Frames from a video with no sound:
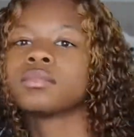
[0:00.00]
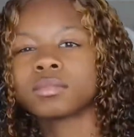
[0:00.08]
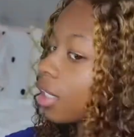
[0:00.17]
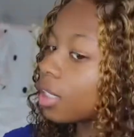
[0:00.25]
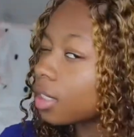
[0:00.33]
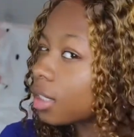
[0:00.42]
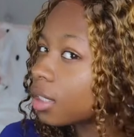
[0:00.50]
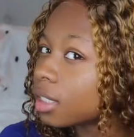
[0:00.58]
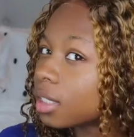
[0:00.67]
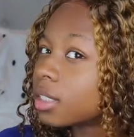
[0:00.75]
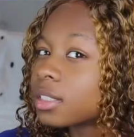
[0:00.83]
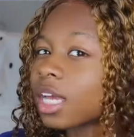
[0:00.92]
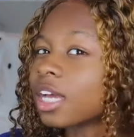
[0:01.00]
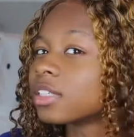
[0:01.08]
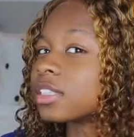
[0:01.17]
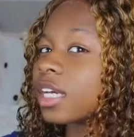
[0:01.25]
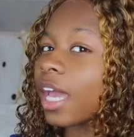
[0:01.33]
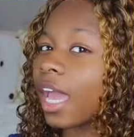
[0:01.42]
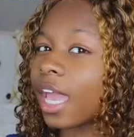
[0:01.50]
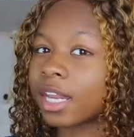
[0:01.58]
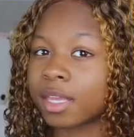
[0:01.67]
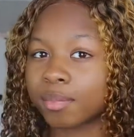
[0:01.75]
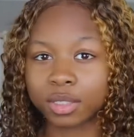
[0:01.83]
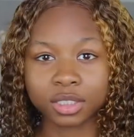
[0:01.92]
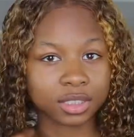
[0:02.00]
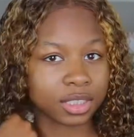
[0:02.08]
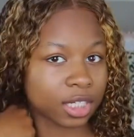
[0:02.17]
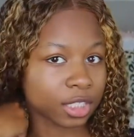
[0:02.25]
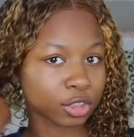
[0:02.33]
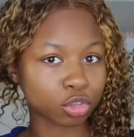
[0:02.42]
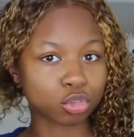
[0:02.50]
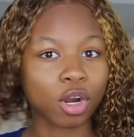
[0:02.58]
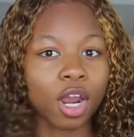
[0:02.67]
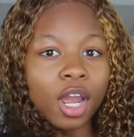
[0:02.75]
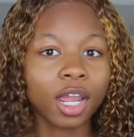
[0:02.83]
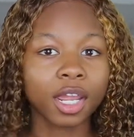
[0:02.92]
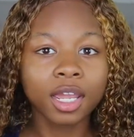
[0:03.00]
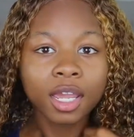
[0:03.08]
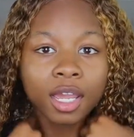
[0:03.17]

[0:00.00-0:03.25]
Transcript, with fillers: It is, I'll say 80% dry.